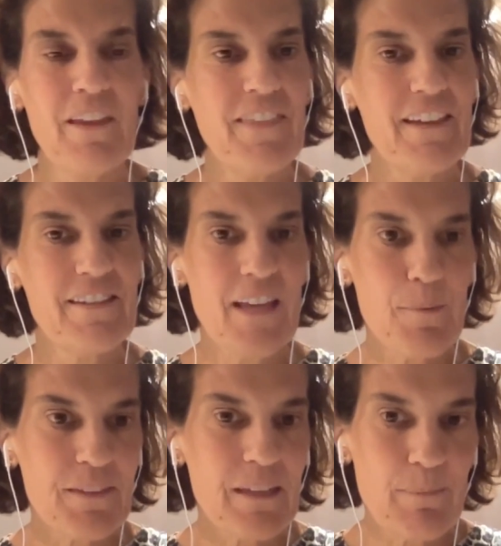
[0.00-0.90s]
They
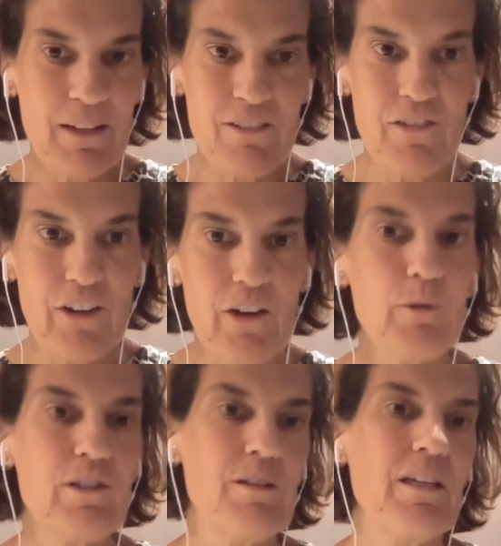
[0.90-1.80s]
stop sleeping, so they go
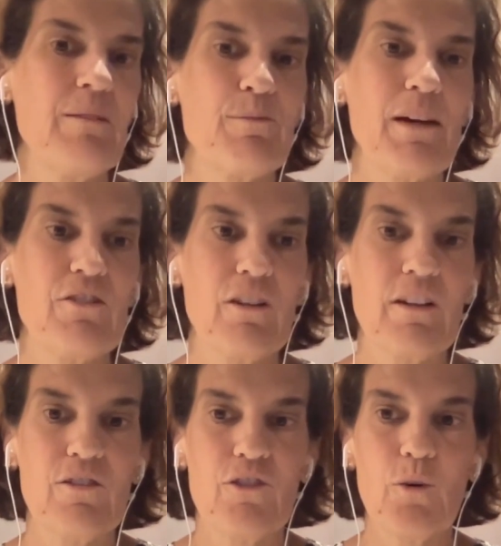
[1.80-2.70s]
to a sleep
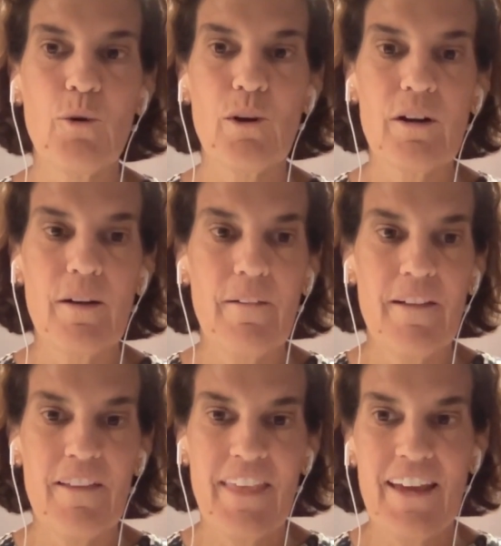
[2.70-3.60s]
specialist, or
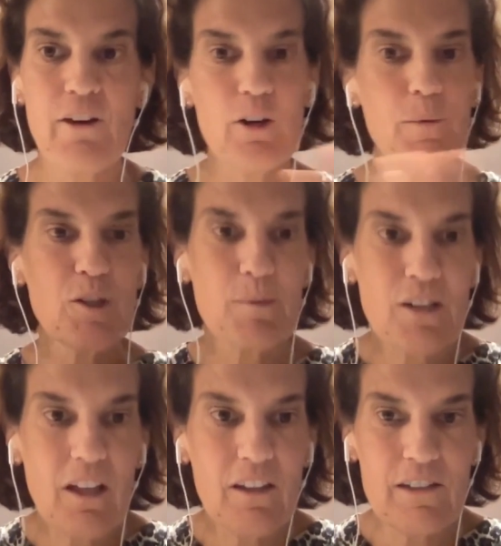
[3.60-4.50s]
they go to a
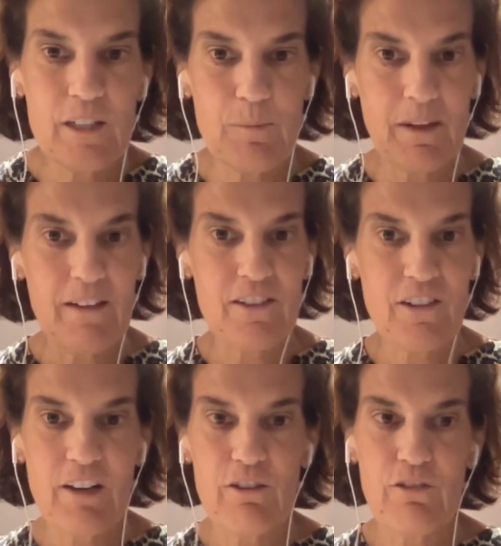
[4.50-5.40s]
dermatologist because
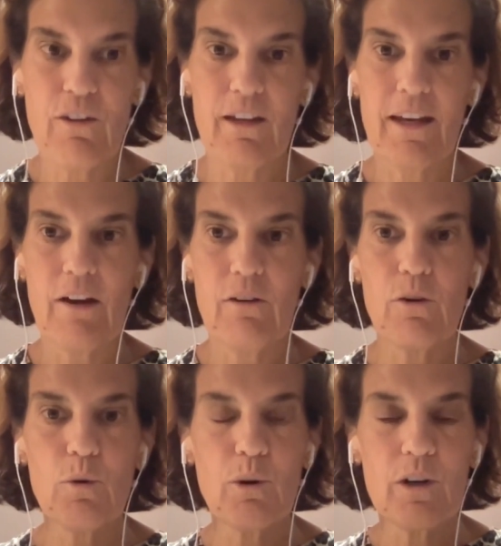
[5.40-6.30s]
their hair is falling out,
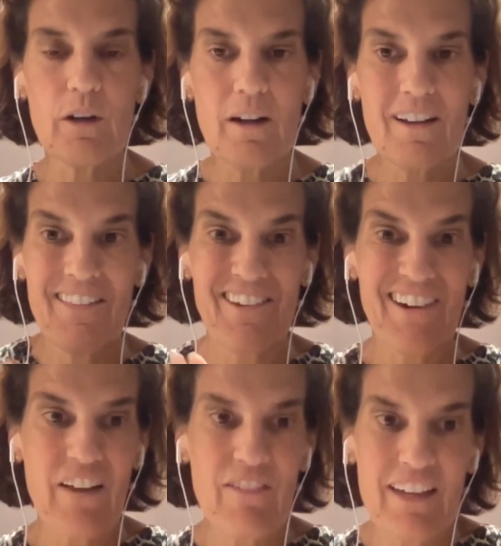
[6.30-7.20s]
or they're
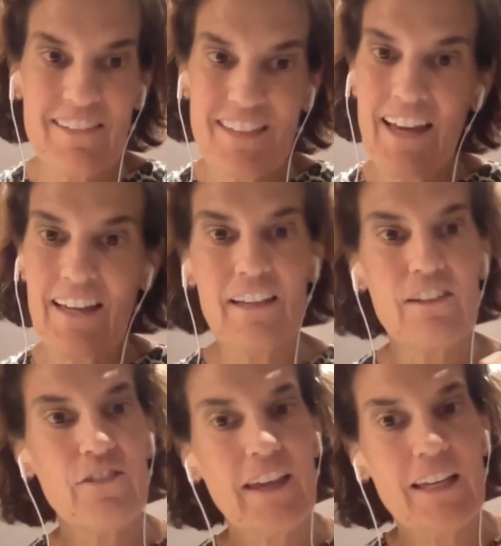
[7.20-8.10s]
having anxiety,
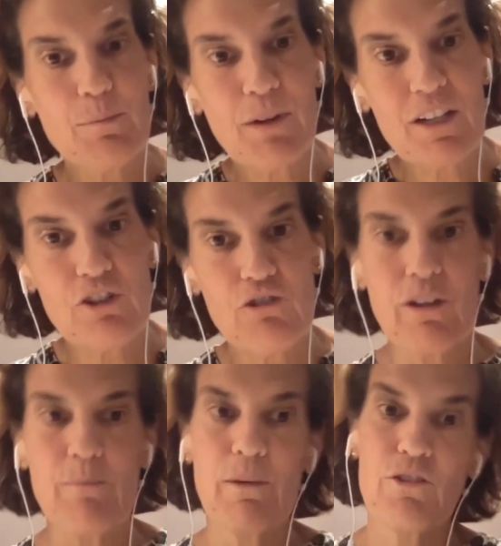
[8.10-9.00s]
so they get depression
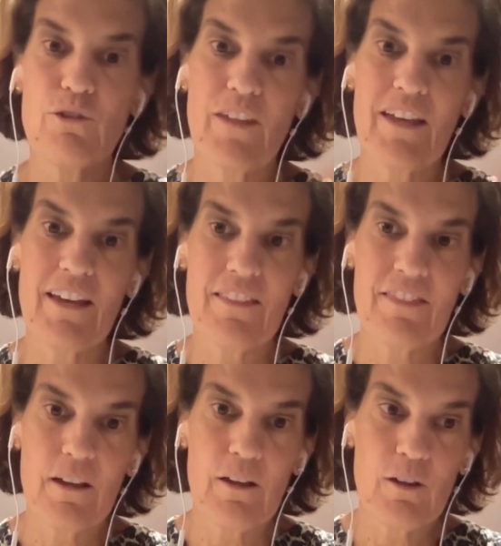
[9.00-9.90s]
treatment, or they get,
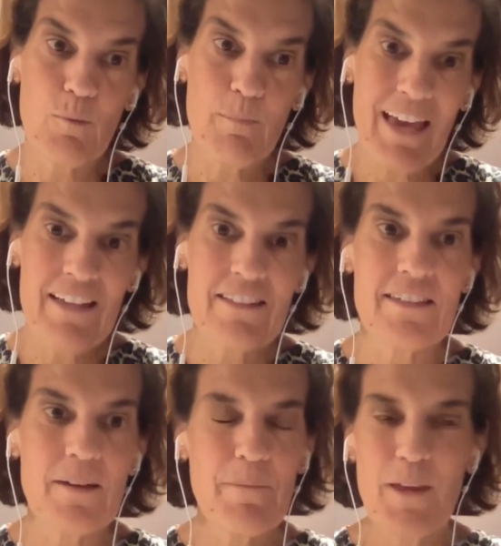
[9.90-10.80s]
meds.